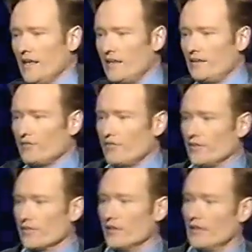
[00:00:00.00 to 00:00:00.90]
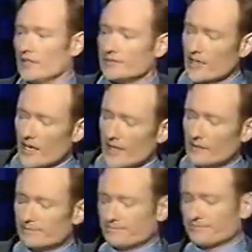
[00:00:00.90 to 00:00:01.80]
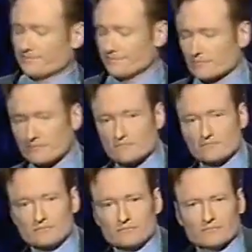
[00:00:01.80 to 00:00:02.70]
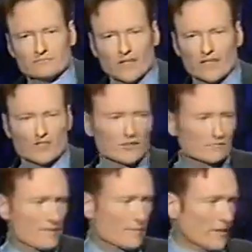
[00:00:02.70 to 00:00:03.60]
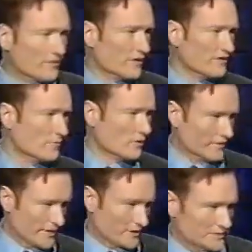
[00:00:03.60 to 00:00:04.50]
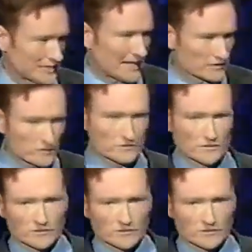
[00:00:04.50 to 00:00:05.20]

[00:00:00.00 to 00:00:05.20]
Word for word: hey, this feels good. Um, I'm gonna start rubbing myself more. Thank you. Wow.